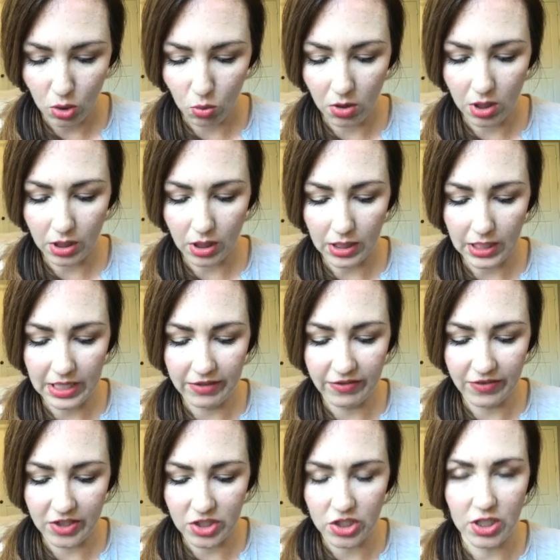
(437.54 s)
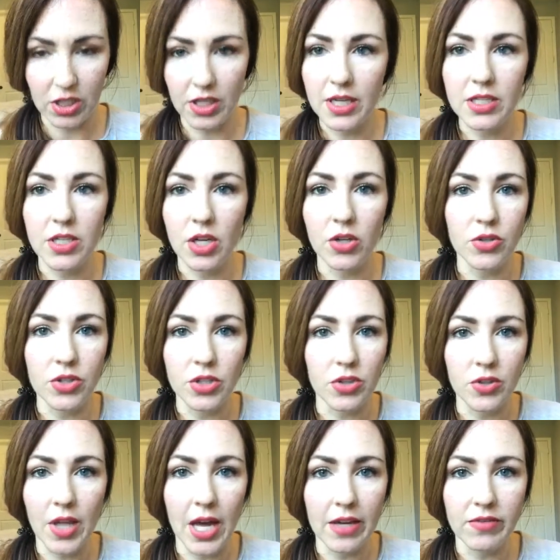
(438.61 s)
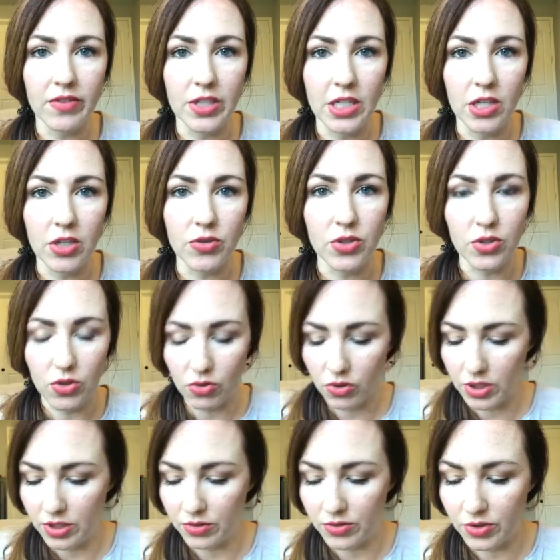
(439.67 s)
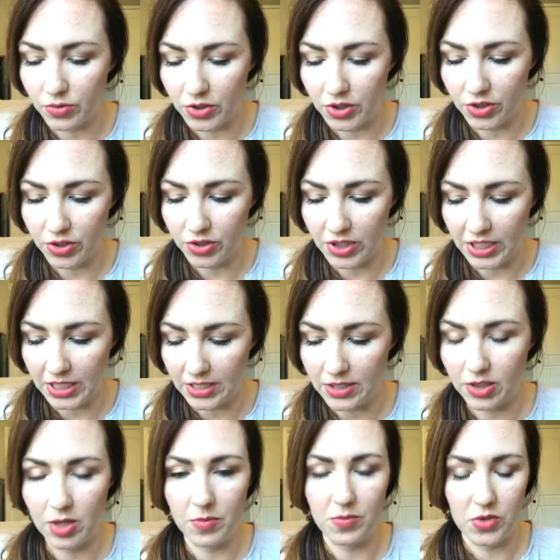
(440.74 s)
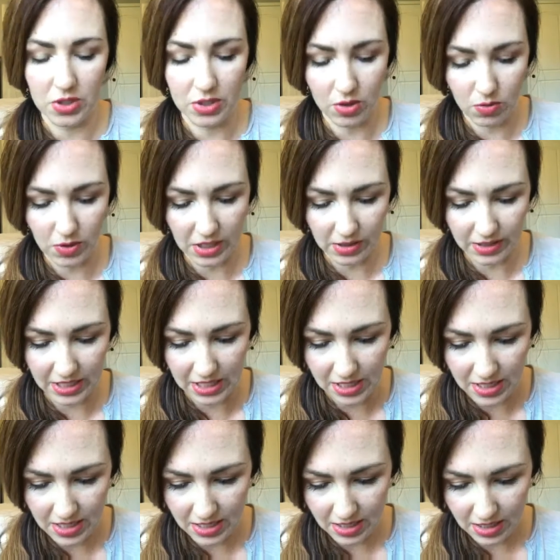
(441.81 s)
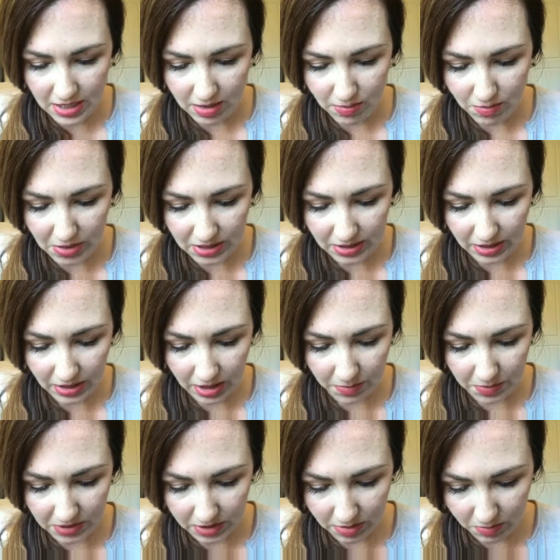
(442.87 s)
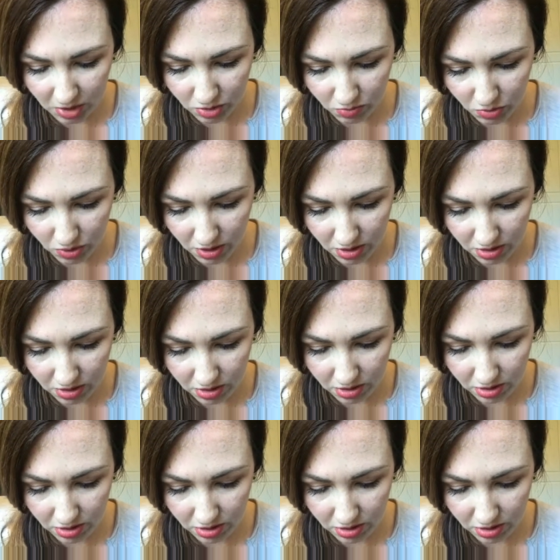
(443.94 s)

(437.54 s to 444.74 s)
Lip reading: work efficiently. Don't do live video tutorials when you're doing it. So I'm just quickly mixing up a smidge more.